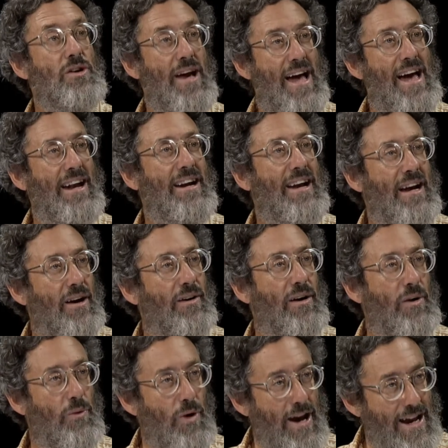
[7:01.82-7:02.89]
had inherent
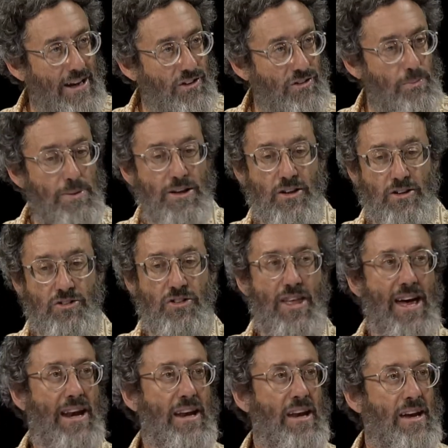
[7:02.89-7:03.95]
rights because
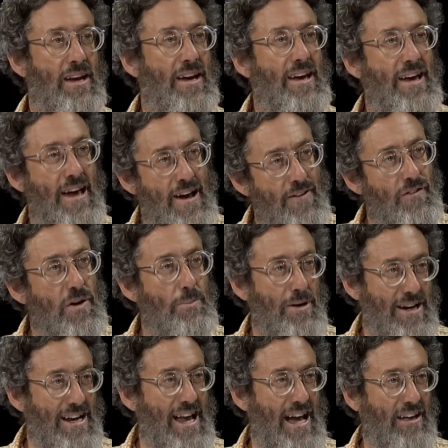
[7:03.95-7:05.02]
then
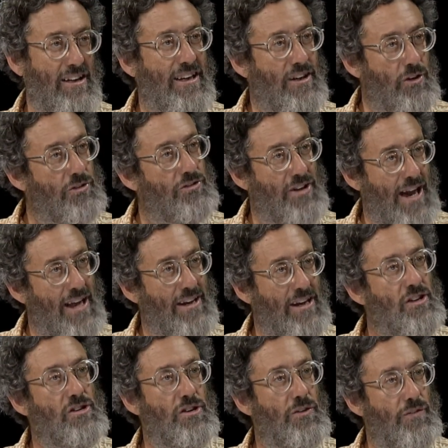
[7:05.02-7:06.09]
everybody had legal standing
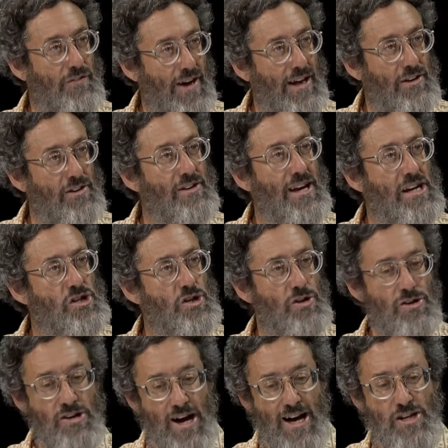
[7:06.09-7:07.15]
to defend nature
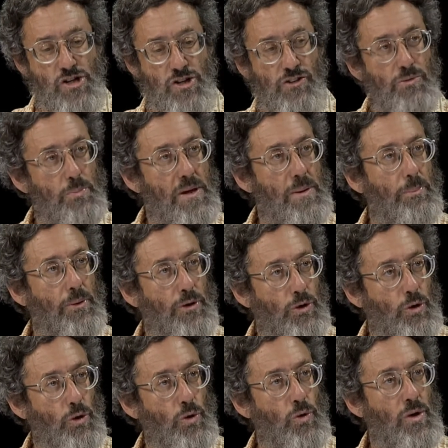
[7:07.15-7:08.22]
not just people
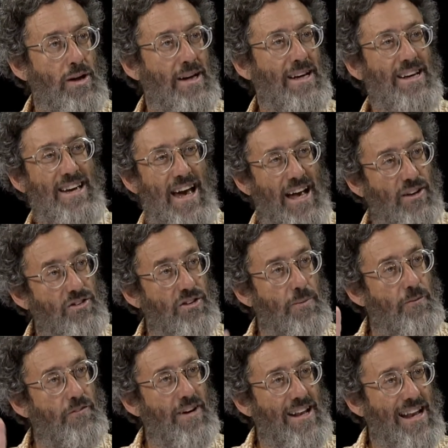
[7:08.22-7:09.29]
who had some
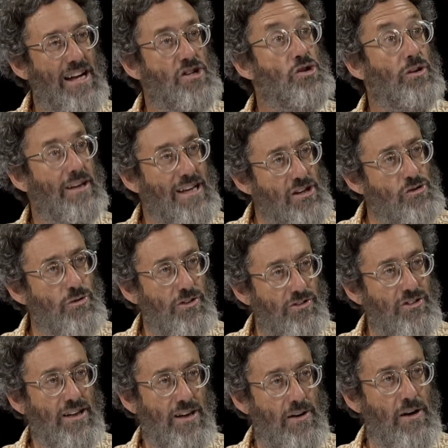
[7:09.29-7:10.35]
financial interest
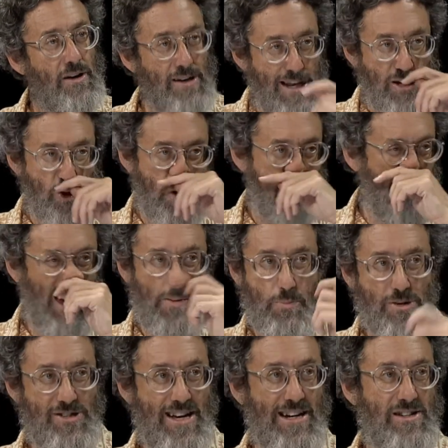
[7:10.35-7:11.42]
in nature being
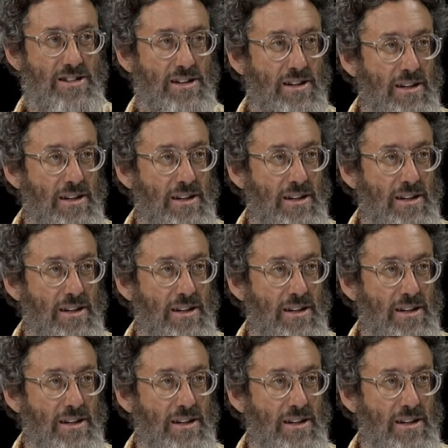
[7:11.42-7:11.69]
protected